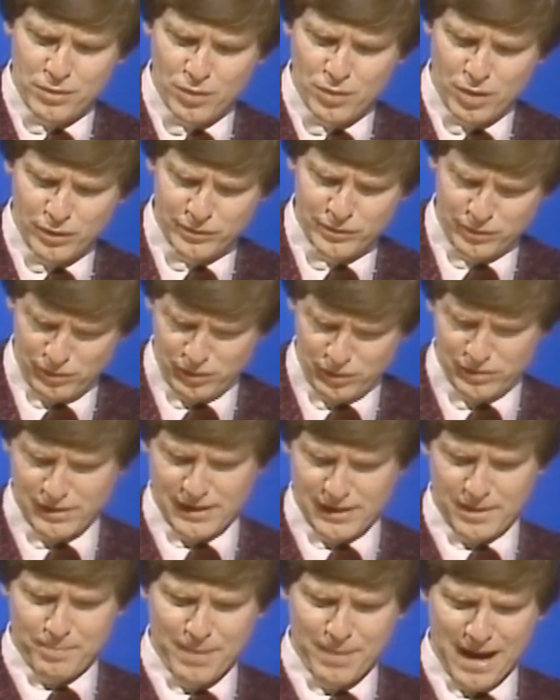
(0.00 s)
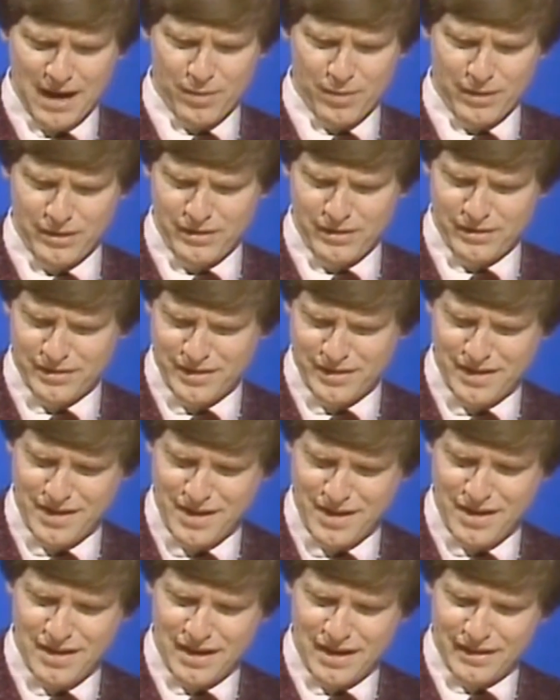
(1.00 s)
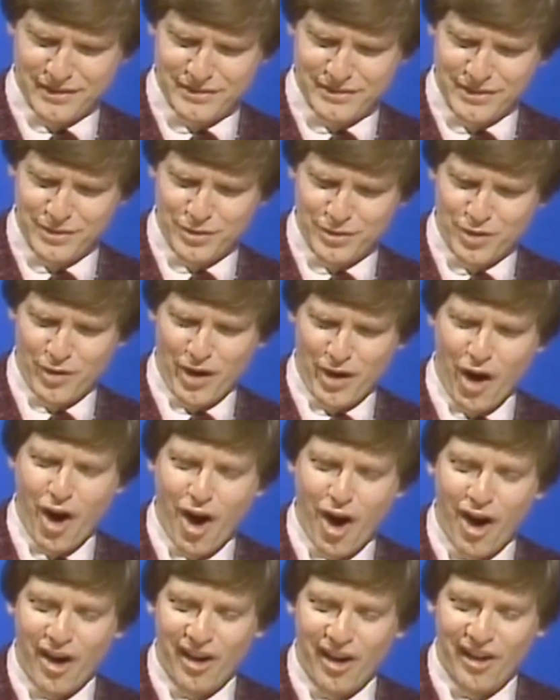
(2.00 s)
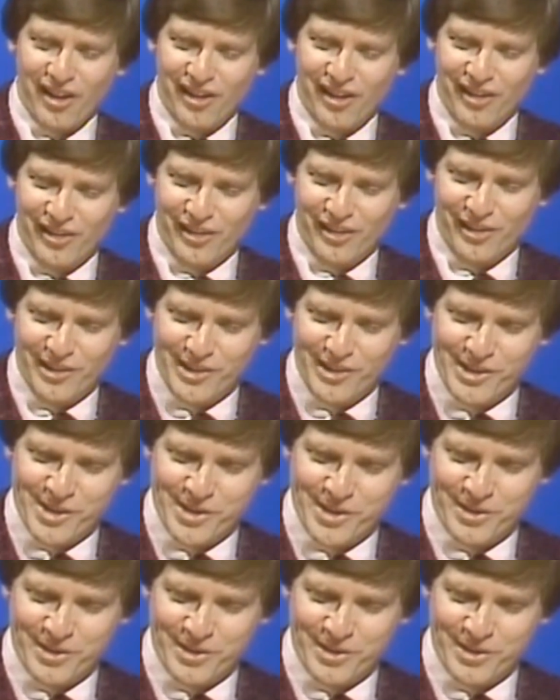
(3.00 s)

you also look like a pirate. I can see you going, "Arr,"